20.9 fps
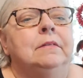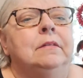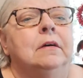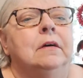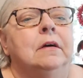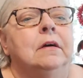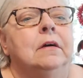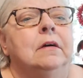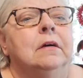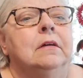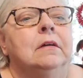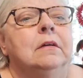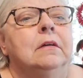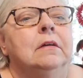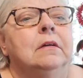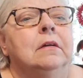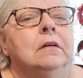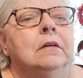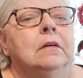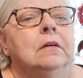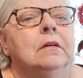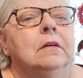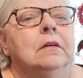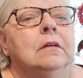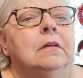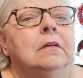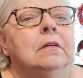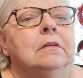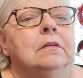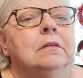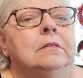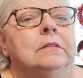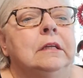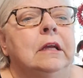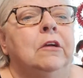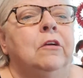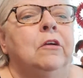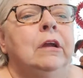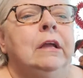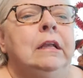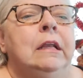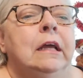uh,
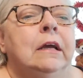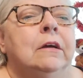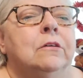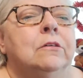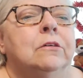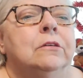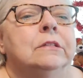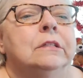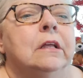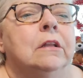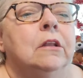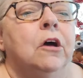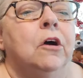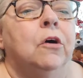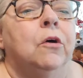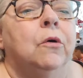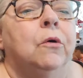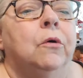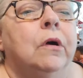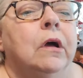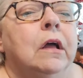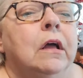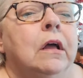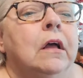Terry Nichols, hello.